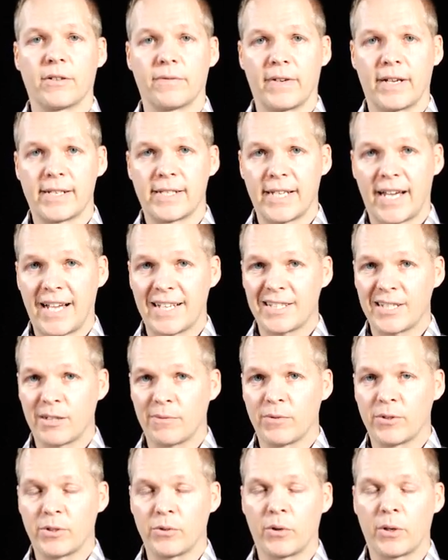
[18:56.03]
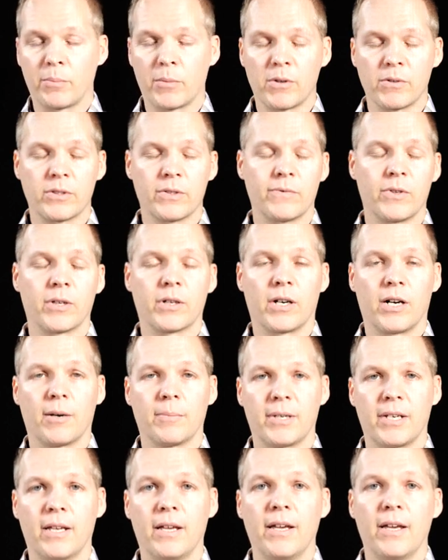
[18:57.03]
are fantastic for doing most of your
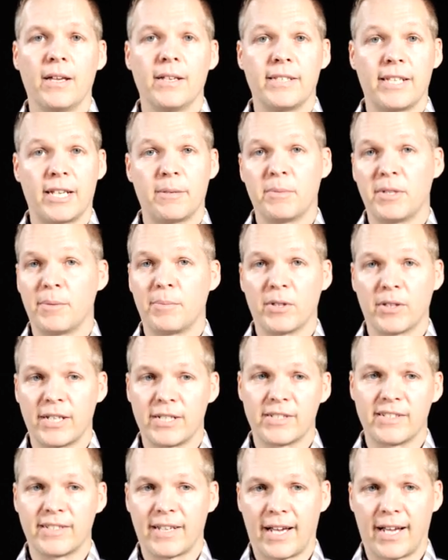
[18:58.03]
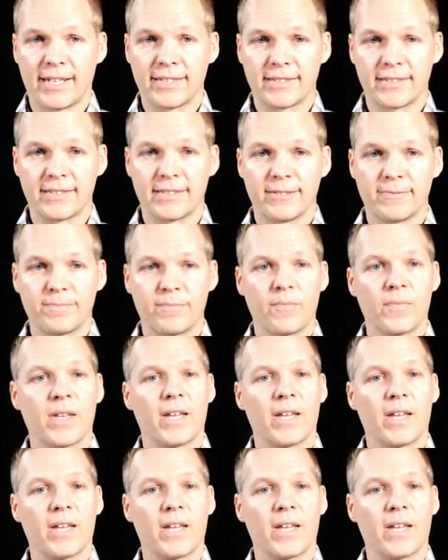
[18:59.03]
common data manipulation tasks.